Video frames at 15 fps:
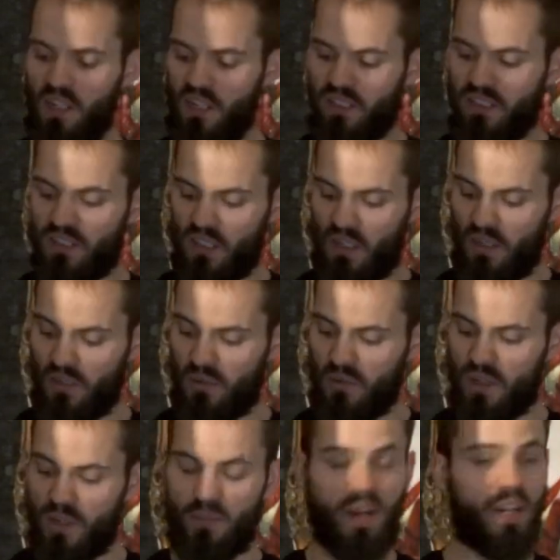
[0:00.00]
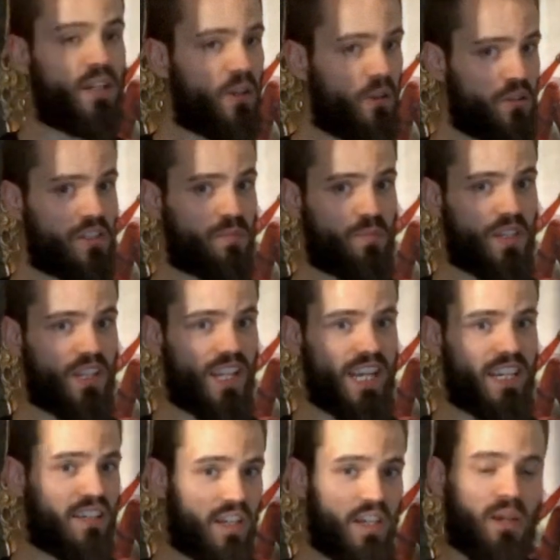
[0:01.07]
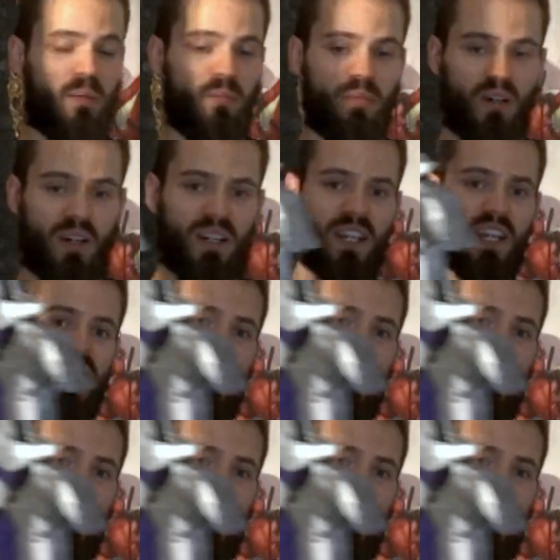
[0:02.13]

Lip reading: So I know it's been late, but